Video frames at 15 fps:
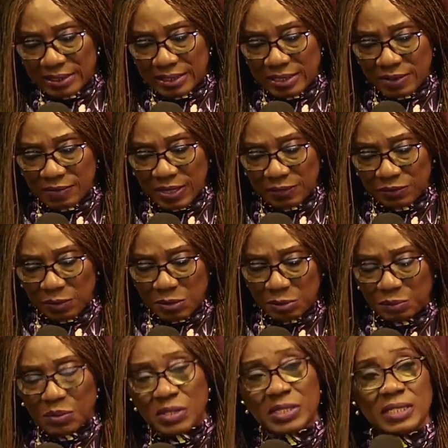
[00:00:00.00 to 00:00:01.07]
delivered from the
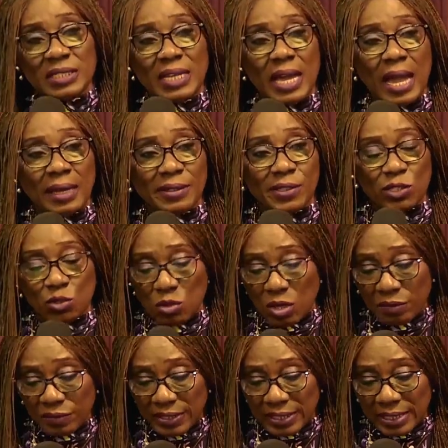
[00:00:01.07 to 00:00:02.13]
prison, Acts
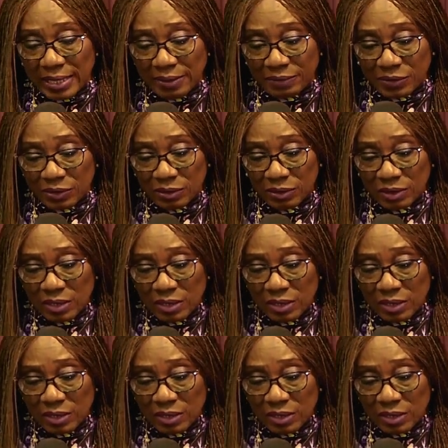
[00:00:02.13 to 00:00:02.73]
12, 11.